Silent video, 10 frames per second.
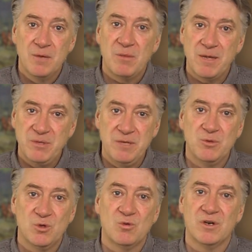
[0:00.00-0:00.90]
by
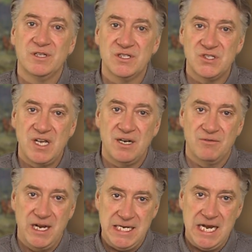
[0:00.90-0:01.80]
people who are in the Senate
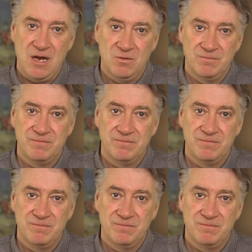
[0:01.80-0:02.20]
right now.